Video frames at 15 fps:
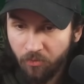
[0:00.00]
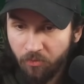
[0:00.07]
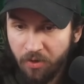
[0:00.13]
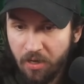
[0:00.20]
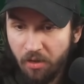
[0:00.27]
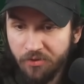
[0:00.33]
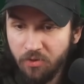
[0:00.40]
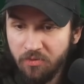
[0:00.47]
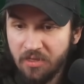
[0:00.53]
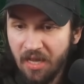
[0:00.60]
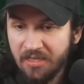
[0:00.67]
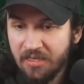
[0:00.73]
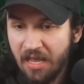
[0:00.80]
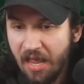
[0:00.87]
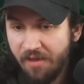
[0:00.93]
But he also
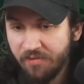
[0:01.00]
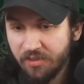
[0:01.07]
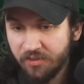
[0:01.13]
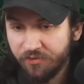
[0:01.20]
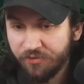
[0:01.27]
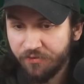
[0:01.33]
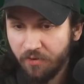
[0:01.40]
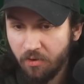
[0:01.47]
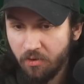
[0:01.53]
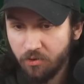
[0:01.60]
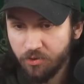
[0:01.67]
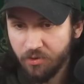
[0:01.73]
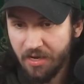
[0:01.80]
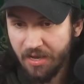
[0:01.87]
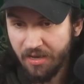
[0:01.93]
doesn't have his Inferno
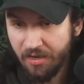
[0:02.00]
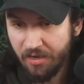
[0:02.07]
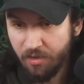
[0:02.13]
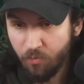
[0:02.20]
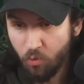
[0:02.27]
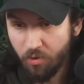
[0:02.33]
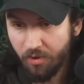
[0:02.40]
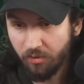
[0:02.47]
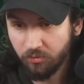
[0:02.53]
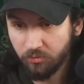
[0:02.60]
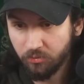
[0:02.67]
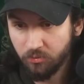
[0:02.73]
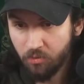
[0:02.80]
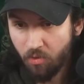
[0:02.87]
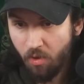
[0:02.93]
Dragon anymore.
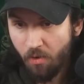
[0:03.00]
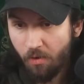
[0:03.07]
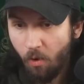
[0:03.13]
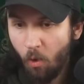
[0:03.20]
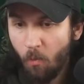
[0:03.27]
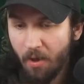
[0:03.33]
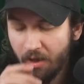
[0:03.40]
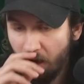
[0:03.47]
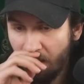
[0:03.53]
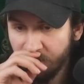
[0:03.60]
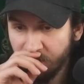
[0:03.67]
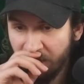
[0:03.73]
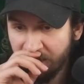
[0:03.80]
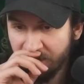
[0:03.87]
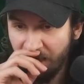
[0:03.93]
Oh, my gosh.
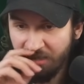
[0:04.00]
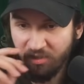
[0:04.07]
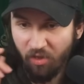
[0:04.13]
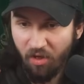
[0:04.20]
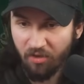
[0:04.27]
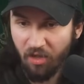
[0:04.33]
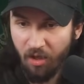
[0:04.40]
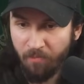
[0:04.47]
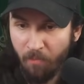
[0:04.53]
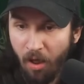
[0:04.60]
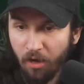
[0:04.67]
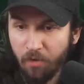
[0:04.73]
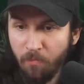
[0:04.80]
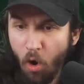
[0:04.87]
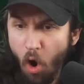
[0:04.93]
It's it's locked on.
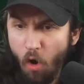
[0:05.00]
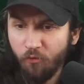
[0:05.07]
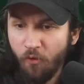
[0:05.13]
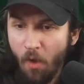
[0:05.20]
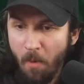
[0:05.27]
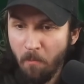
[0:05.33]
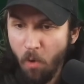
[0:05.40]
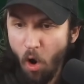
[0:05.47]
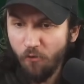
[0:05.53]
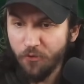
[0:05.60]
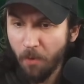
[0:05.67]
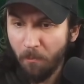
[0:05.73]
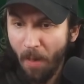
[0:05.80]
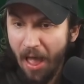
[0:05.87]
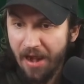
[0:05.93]
Monk, move! Move
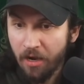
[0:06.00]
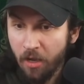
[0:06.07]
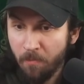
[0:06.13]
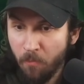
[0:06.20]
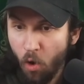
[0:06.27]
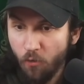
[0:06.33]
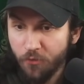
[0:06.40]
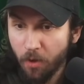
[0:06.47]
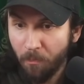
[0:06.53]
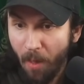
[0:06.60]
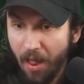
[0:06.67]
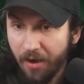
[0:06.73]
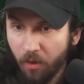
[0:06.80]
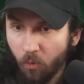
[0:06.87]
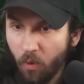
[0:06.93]
your butt! Move your
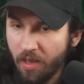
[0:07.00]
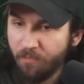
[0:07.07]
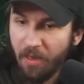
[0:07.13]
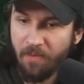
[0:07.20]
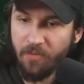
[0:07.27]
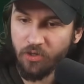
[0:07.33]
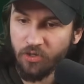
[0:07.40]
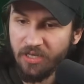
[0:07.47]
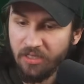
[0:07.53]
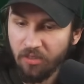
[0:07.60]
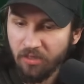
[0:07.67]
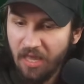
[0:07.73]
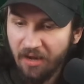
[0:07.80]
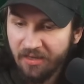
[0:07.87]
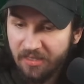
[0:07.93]
butt! Wait, baby. He
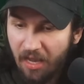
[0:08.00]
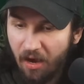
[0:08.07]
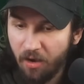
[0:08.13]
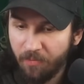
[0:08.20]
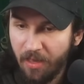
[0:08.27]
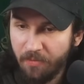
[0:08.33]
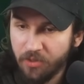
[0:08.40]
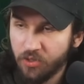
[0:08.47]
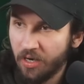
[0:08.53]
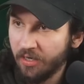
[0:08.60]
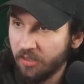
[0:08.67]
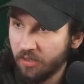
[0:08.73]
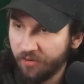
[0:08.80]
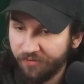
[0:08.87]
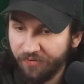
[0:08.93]
took that entire Baby
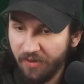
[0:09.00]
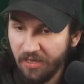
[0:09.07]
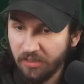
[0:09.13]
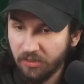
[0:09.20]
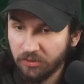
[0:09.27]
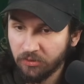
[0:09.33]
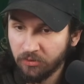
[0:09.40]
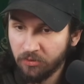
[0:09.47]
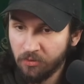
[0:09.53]
Dragon to the face.